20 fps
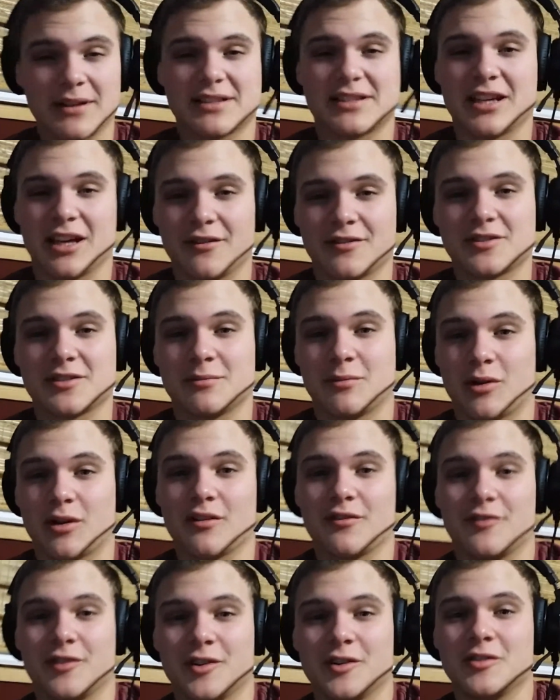myself some more
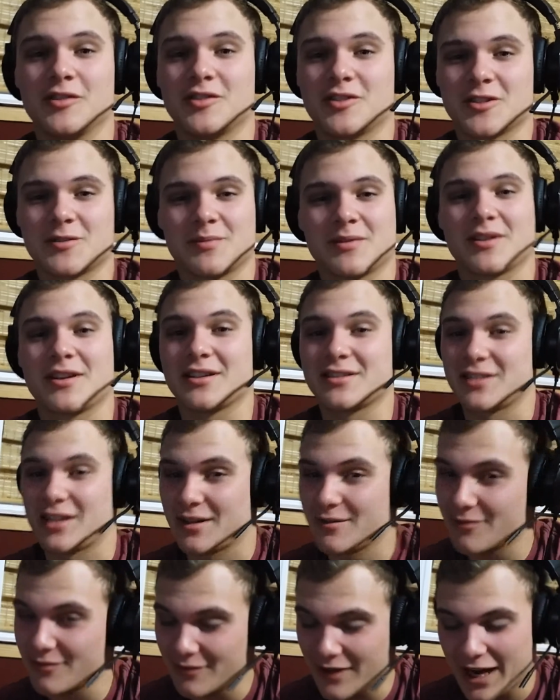food just because
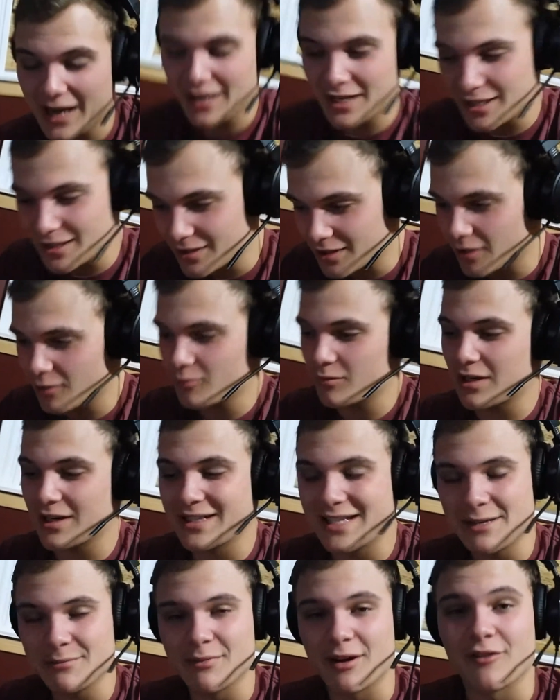I'm fat. You know, I
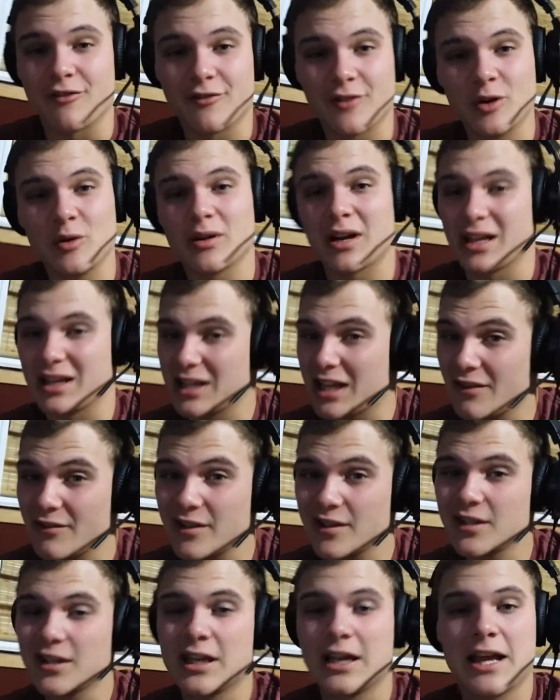need my food. I love
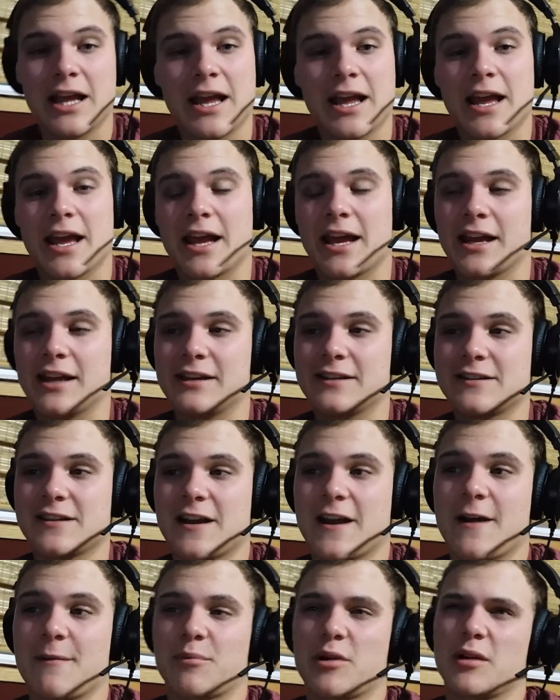it. And
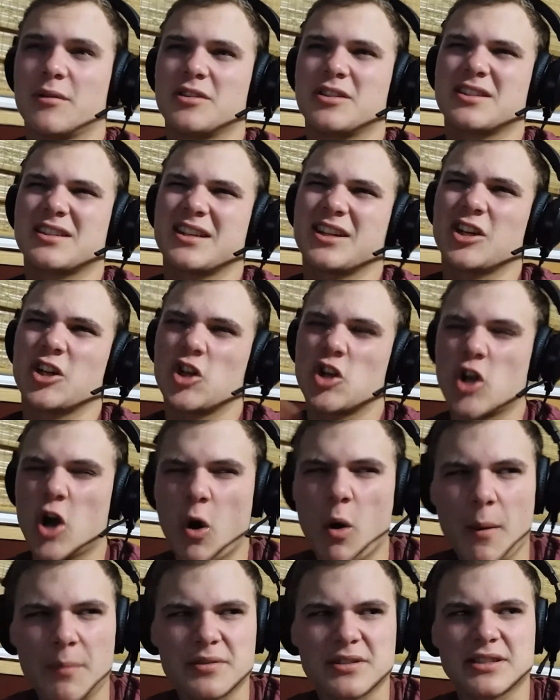uh, probably just gonna
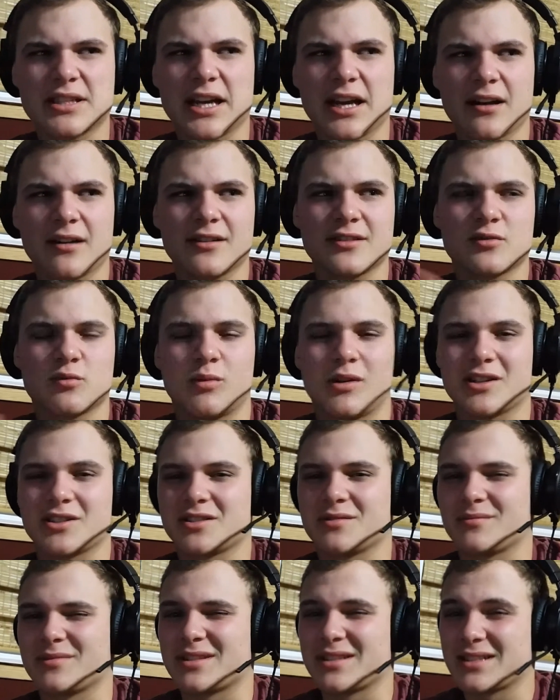go upstairs watch
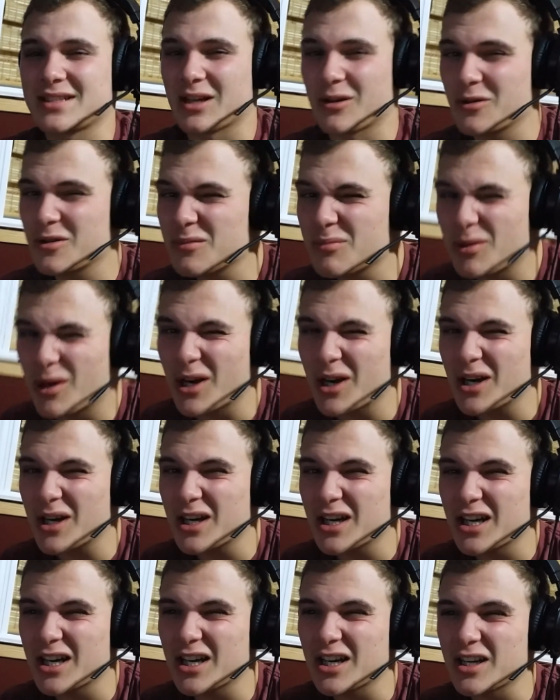some South
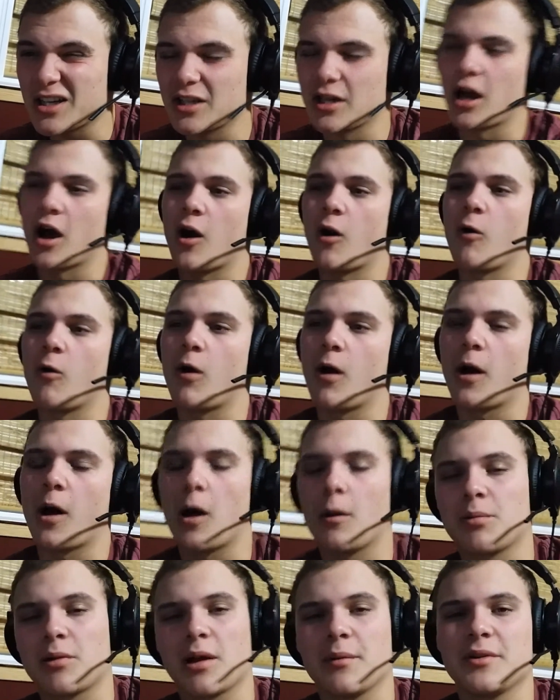Park. No,
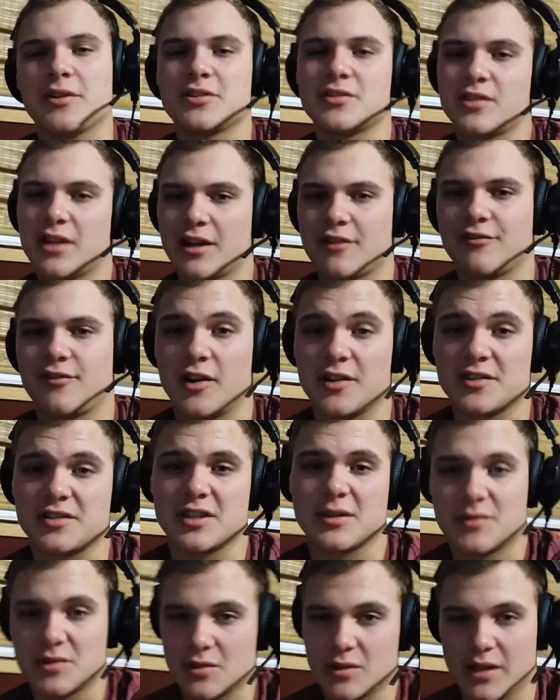I'll probably just, like fall
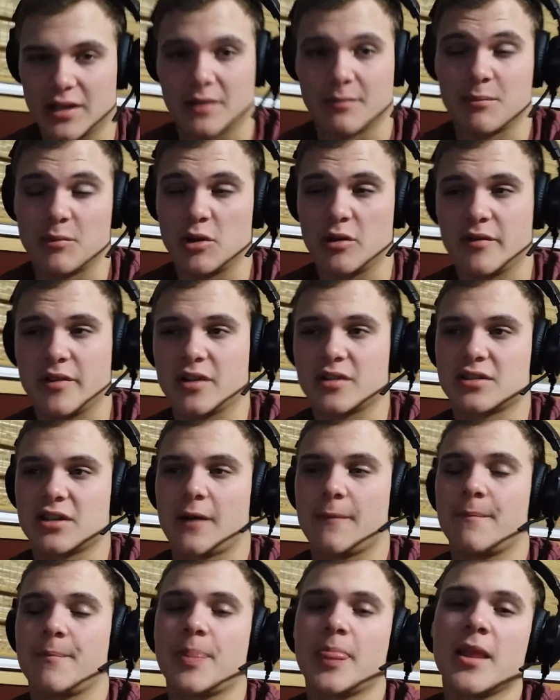asleep to like a movie or
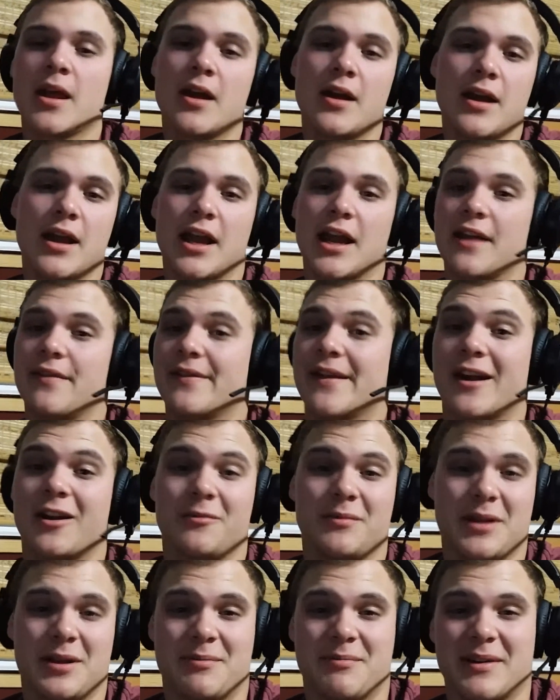something, and that'll be